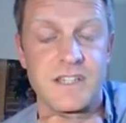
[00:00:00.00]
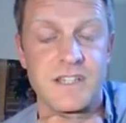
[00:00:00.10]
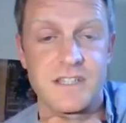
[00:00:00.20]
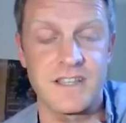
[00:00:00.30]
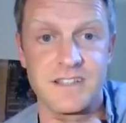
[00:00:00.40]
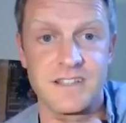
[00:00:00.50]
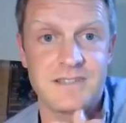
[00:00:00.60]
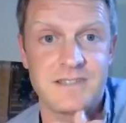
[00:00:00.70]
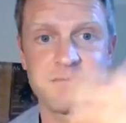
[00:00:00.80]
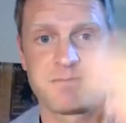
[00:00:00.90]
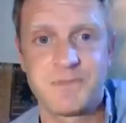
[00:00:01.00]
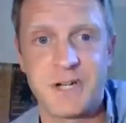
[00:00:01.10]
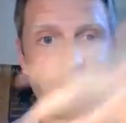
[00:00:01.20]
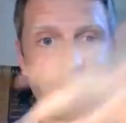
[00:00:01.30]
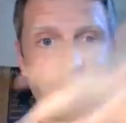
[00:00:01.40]
think that's a
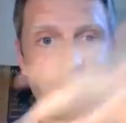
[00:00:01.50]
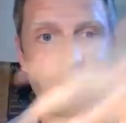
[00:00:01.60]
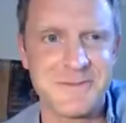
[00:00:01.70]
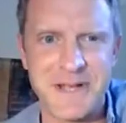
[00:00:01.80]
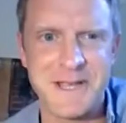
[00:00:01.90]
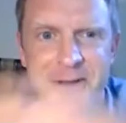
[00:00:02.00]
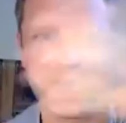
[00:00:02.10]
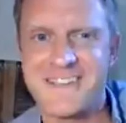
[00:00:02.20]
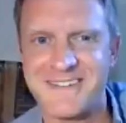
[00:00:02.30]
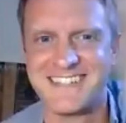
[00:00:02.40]
comprehensive answer. I agree.